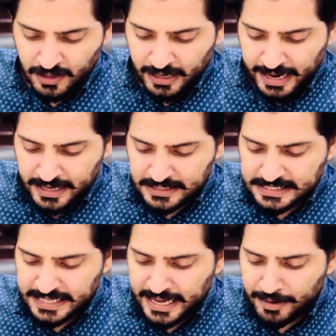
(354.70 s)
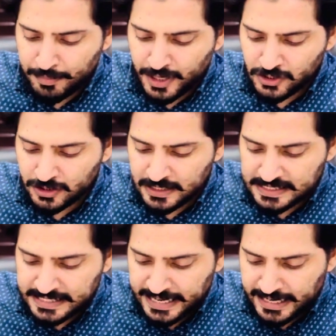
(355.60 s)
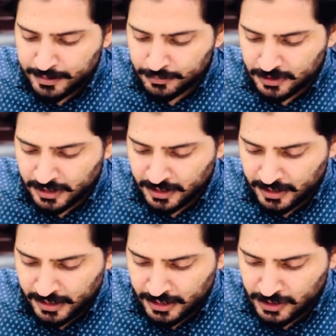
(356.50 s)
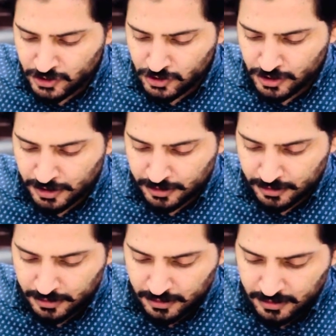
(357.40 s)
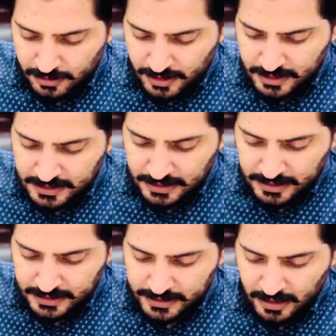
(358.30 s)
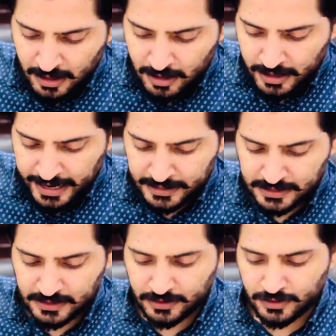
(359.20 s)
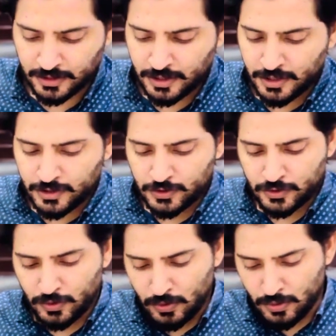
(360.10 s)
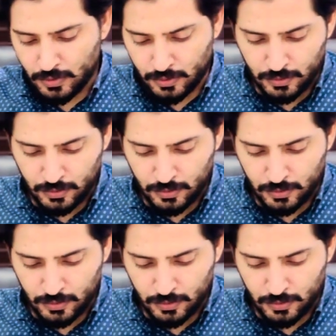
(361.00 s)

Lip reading: and say much the same thing each year. This is our answer. So